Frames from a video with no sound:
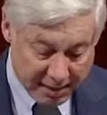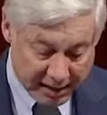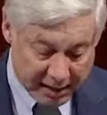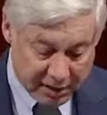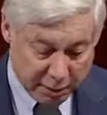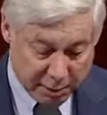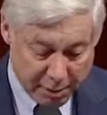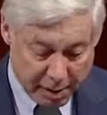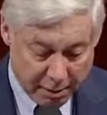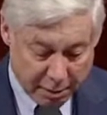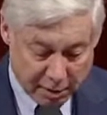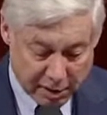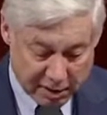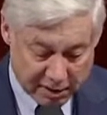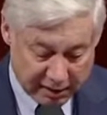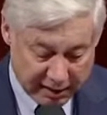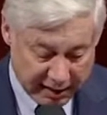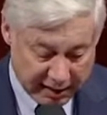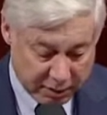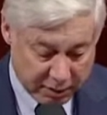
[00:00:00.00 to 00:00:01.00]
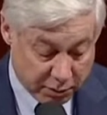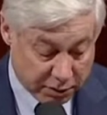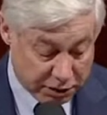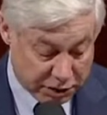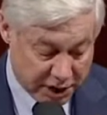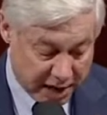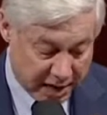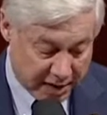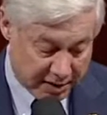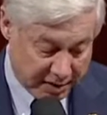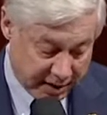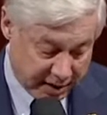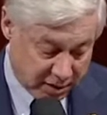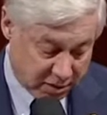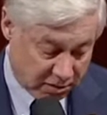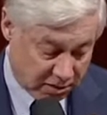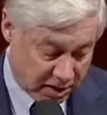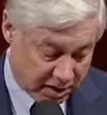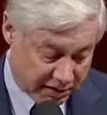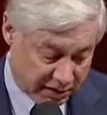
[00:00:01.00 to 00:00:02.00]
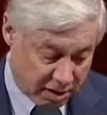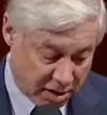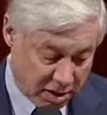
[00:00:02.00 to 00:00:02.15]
Being the Republican lead with John Dingell on